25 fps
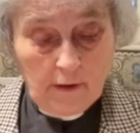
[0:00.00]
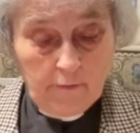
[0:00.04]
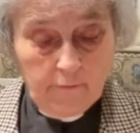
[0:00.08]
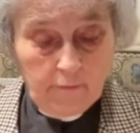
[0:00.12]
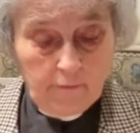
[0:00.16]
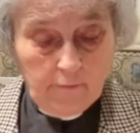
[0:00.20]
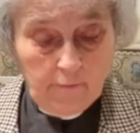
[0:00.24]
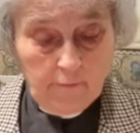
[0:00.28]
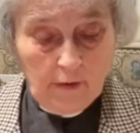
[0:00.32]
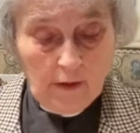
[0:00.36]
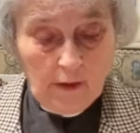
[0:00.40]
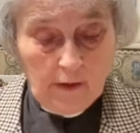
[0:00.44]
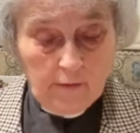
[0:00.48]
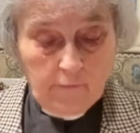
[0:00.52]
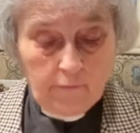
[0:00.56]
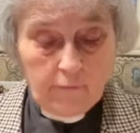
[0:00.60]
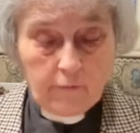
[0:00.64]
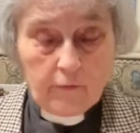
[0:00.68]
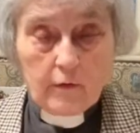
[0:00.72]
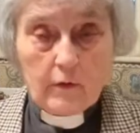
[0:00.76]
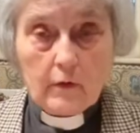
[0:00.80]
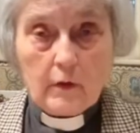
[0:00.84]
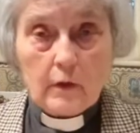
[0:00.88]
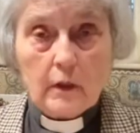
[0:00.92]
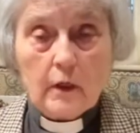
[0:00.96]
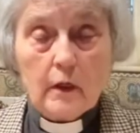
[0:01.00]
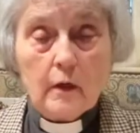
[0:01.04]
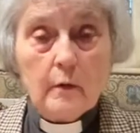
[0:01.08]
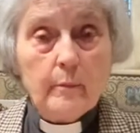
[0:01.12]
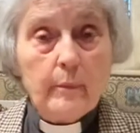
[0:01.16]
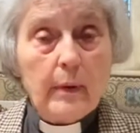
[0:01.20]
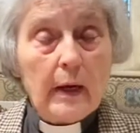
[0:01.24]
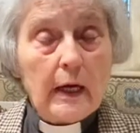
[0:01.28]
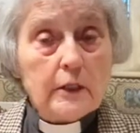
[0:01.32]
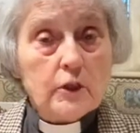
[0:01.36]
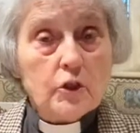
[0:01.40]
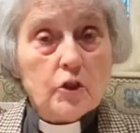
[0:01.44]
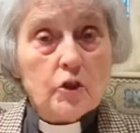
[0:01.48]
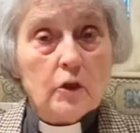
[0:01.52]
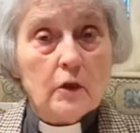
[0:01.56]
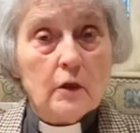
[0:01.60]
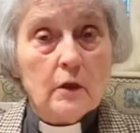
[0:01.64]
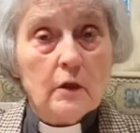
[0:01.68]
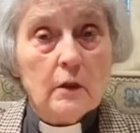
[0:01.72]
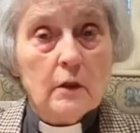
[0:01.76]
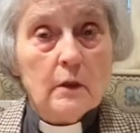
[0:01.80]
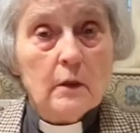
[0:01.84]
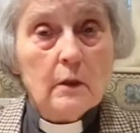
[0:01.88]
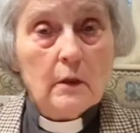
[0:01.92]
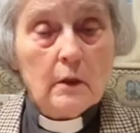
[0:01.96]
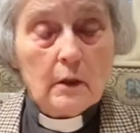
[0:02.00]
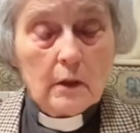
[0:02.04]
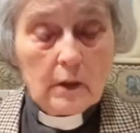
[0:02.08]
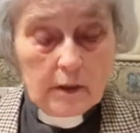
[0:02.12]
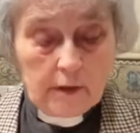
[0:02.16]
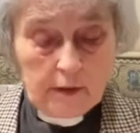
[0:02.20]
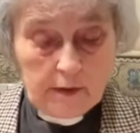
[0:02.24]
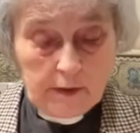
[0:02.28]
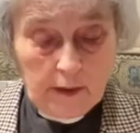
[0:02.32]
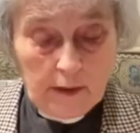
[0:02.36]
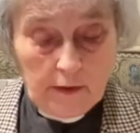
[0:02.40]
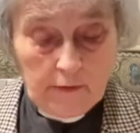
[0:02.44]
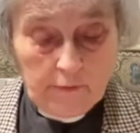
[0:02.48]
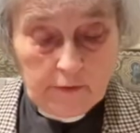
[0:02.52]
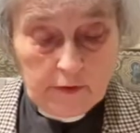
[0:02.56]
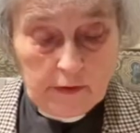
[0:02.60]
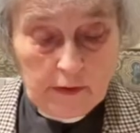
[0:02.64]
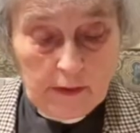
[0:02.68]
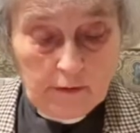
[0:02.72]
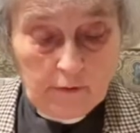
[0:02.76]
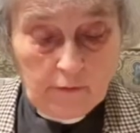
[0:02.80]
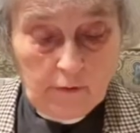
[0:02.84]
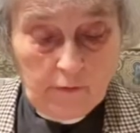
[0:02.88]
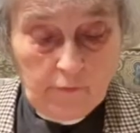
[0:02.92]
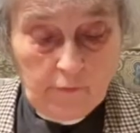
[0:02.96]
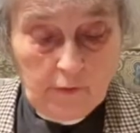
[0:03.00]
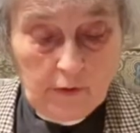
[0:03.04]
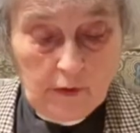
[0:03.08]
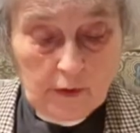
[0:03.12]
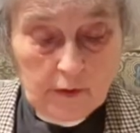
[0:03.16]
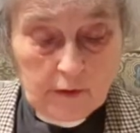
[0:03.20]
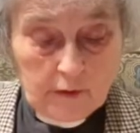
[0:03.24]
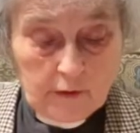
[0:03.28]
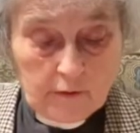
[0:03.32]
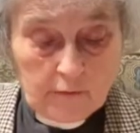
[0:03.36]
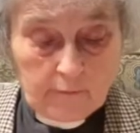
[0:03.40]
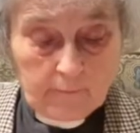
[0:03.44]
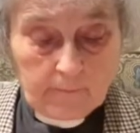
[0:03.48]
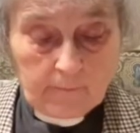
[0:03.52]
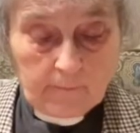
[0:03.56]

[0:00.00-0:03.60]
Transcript: of love and compassion and self-sacrifice.